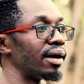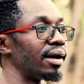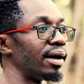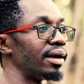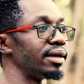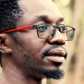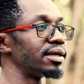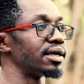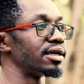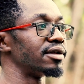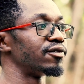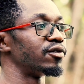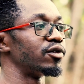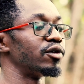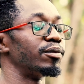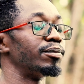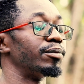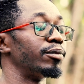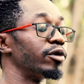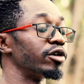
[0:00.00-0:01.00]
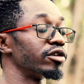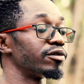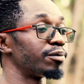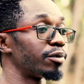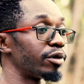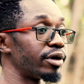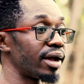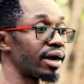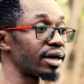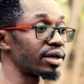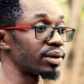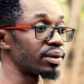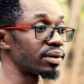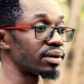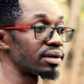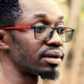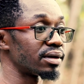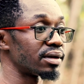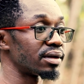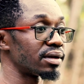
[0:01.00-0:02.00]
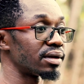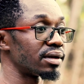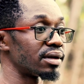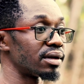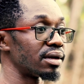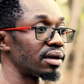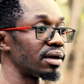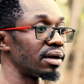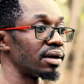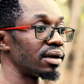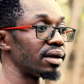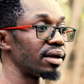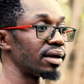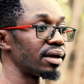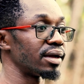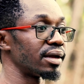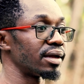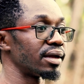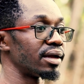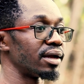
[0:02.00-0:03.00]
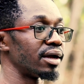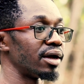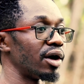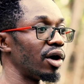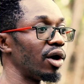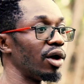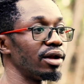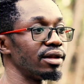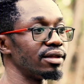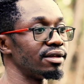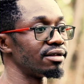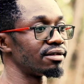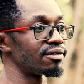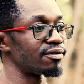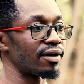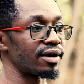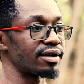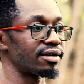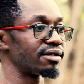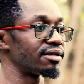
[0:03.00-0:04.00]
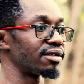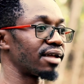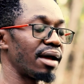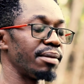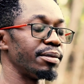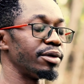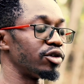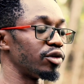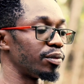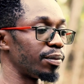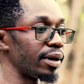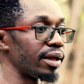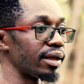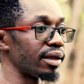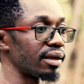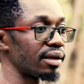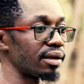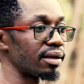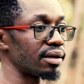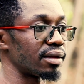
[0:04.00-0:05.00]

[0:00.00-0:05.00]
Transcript: I charge for post-production. Yeah, all these factors come into play.